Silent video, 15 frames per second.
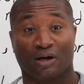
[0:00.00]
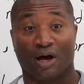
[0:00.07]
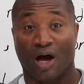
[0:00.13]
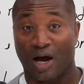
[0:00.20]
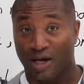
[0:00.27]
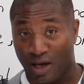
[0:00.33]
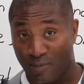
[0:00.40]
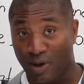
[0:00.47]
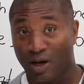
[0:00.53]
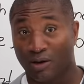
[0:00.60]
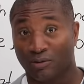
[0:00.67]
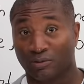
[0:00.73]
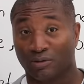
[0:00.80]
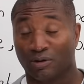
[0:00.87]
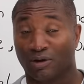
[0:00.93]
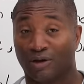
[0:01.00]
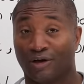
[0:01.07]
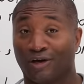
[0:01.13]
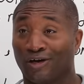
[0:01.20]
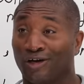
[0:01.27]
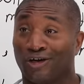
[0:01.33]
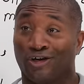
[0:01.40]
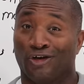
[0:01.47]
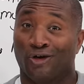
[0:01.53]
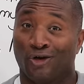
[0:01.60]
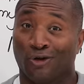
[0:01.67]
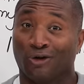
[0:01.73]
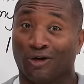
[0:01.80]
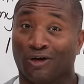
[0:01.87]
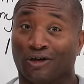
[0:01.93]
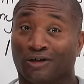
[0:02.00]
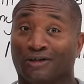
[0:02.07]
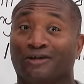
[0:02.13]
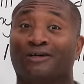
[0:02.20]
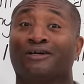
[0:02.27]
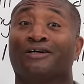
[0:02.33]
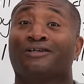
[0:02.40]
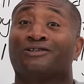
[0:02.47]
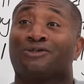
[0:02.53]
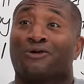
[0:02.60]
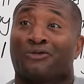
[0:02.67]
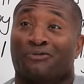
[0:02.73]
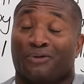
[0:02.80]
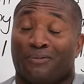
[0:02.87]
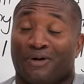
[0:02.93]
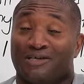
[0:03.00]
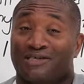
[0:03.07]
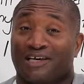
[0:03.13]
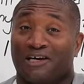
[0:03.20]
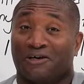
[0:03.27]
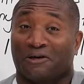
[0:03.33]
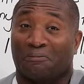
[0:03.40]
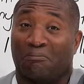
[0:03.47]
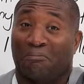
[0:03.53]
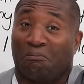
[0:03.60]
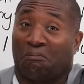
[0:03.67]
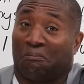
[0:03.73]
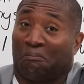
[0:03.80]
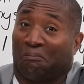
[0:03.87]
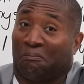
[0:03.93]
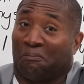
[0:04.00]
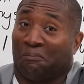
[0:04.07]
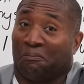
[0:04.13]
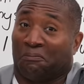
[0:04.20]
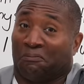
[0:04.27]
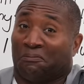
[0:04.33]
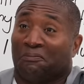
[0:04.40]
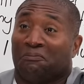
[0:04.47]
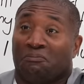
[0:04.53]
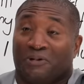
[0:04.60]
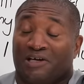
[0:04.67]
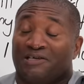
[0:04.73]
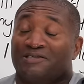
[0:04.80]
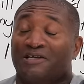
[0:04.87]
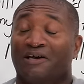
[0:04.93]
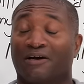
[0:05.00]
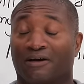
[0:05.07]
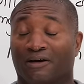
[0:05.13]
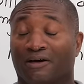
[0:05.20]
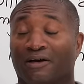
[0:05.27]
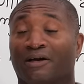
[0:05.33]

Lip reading: I come out, you don't look till 3 months later, but it's there.